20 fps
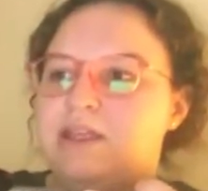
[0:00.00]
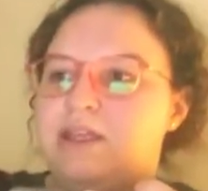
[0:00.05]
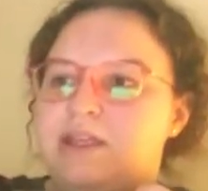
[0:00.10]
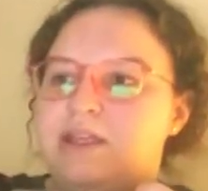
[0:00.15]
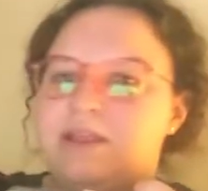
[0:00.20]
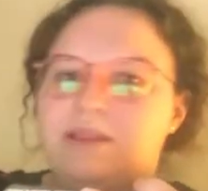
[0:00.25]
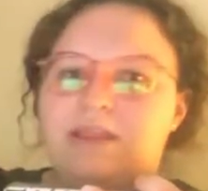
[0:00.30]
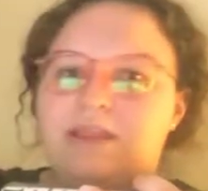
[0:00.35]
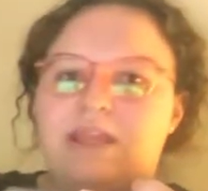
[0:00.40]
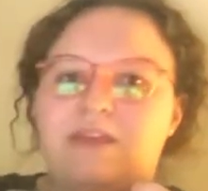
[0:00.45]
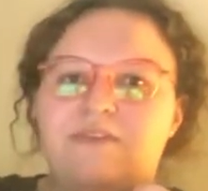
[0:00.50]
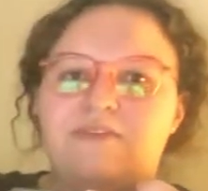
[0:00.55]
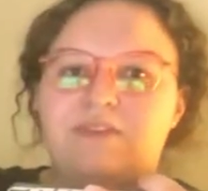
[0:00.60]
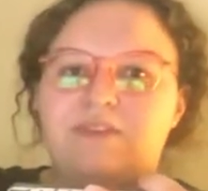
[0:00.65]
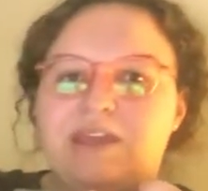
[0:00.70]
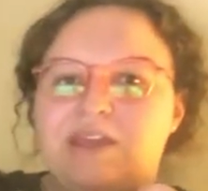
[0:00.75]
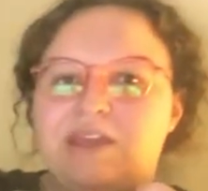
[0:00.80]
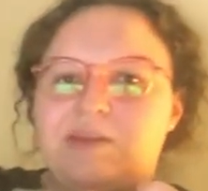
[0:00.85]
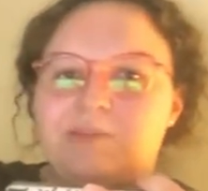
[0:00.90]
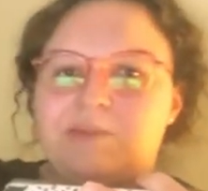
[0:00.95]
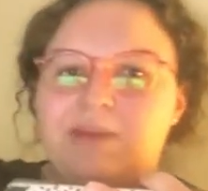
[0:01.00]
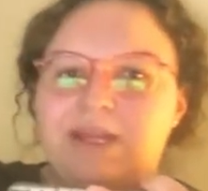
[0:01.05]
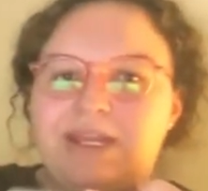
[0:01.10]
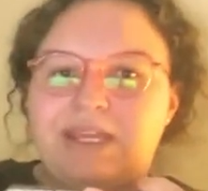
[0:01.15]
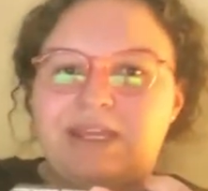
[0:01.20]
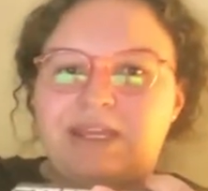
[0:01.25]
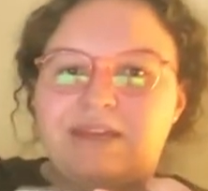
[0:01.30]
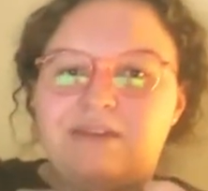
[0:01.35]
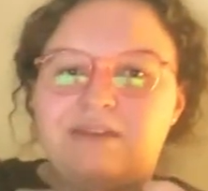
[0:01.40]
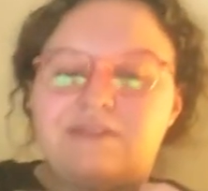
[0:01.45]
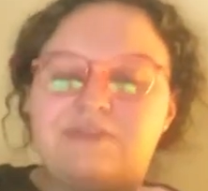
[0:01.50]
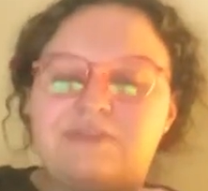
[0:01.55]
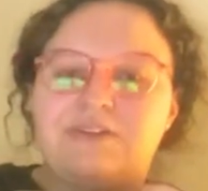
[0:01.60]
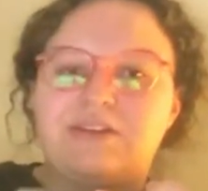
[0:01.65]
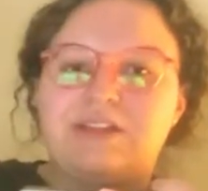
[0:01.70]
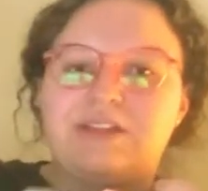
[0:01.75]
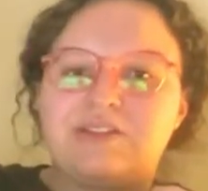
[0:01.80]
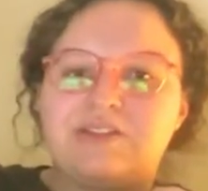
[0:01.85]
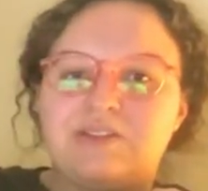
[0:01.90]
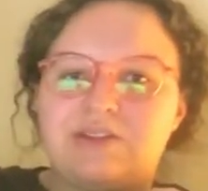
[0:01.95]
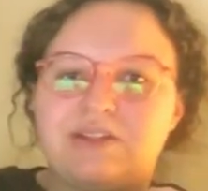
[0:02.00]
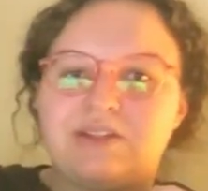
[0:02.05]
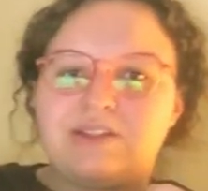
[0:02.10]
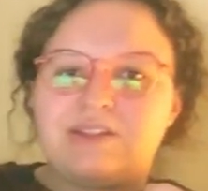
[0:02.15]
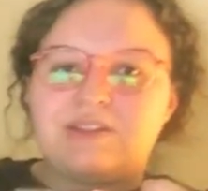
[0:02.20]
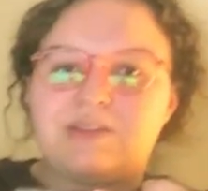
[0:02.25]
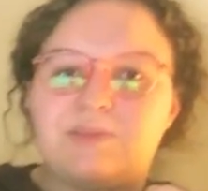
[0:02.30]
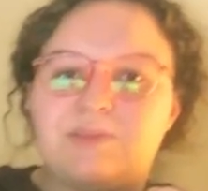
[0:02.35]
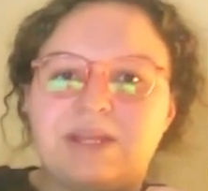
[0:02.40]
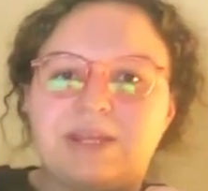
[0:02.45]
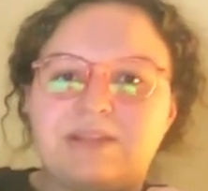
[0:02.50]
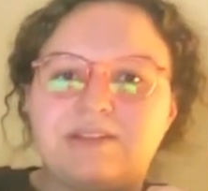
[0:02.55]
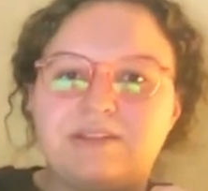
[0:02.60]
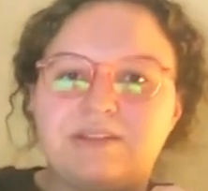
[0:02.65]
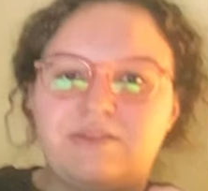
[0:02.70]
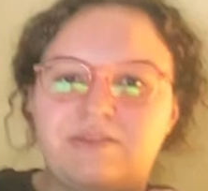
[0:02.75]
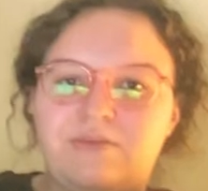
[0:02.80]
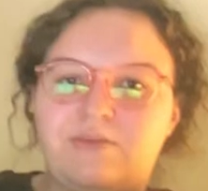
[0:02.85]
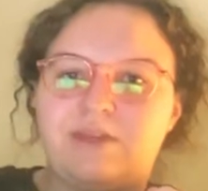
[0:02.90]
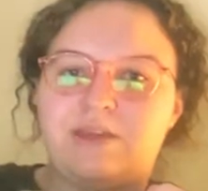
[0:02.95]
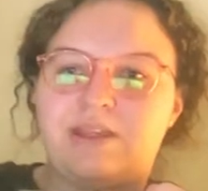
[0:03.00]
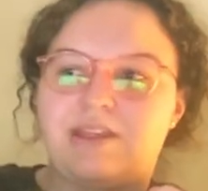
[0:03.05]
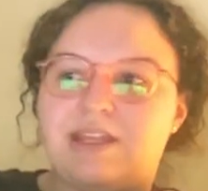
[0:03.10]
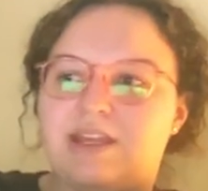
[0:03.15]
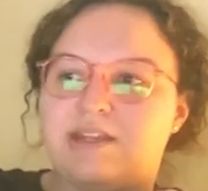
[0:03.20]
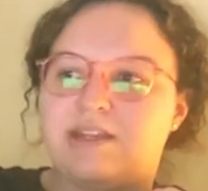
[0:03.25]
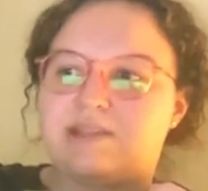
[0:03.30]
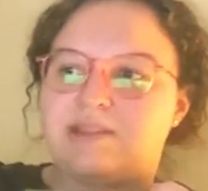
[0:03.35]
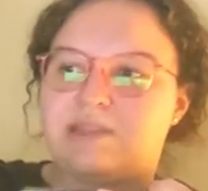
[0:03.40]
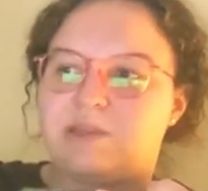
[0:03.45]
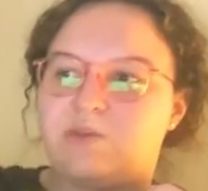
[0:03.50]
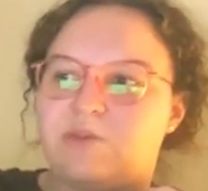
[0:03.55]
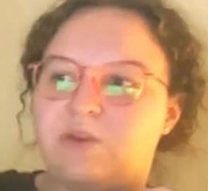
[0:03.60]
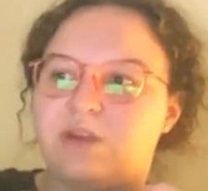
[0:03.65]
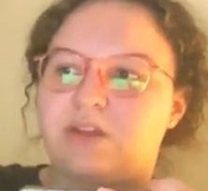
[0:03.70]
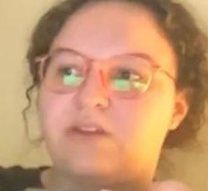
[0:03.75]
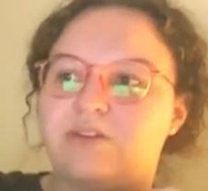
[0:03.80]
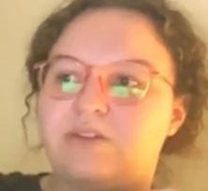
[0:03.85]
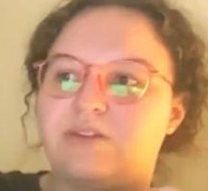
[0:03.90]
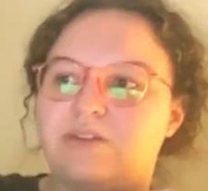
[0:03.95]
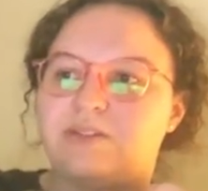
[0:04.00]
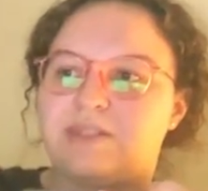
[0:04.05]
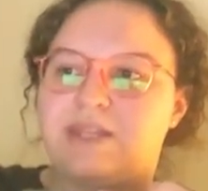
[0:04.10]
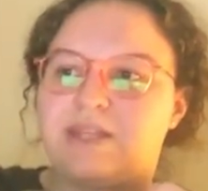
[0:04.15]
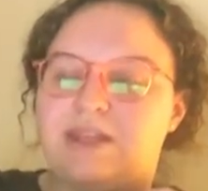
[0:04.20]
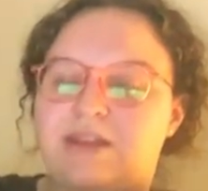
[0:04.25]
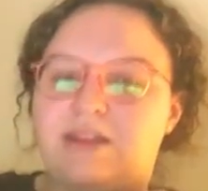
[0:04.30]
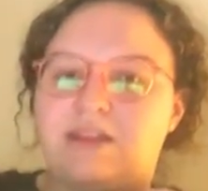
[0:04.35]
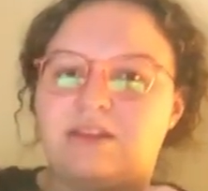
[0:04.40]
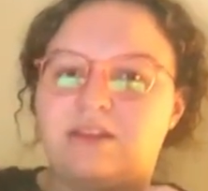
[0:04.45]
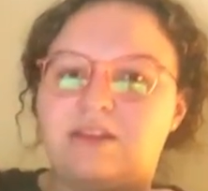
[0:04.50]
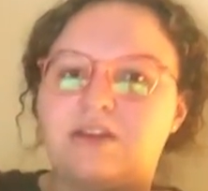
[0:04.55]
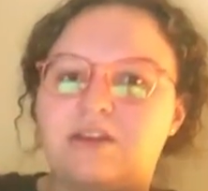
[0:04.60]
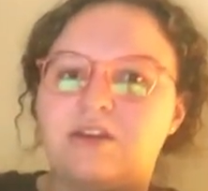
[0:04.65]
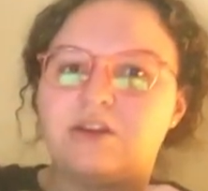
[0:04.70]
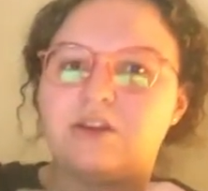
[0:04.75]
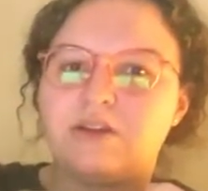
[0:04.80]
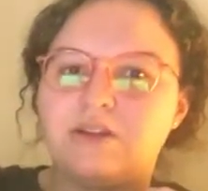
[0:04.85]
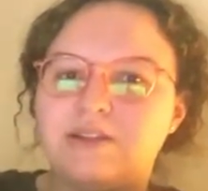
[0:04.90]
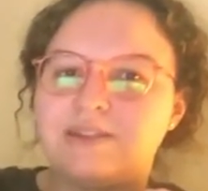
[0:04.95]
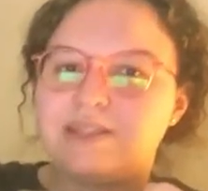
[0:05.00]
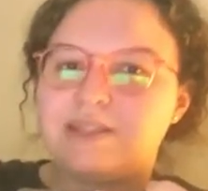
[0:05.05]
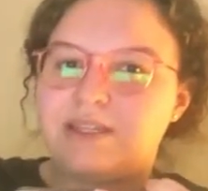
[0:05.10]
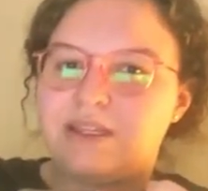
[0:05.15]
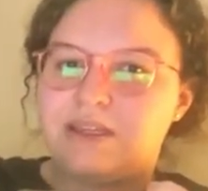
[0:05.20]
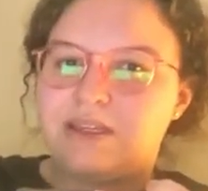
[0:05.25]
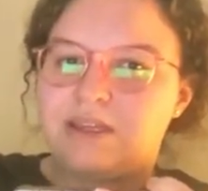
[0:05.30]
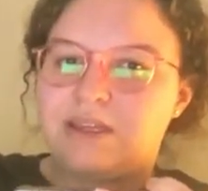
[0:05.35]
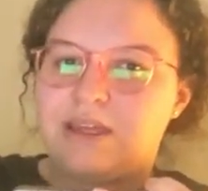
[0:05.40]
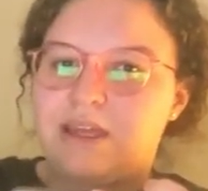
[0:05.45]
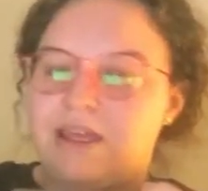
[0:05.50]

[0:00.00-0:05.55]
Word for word: like fake money for the students to buy stuff with as they were understanding the currency.